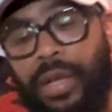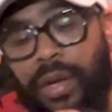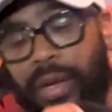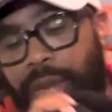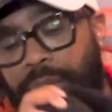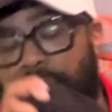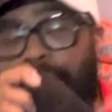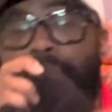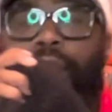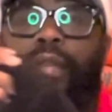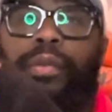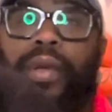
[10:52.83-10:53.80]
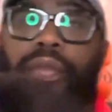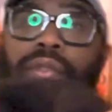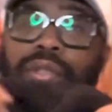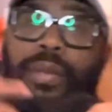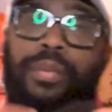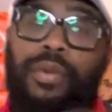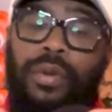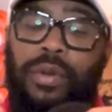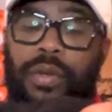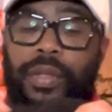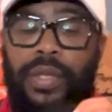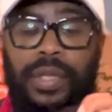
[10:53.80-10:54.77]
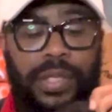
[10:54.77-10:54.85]
Same thing, we have the zipper
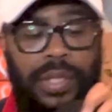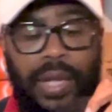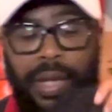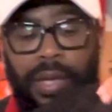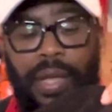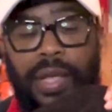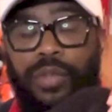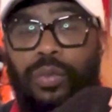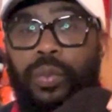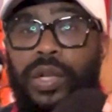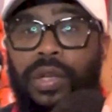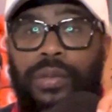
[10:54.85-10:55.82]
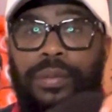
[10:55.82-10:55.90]
on this side as well.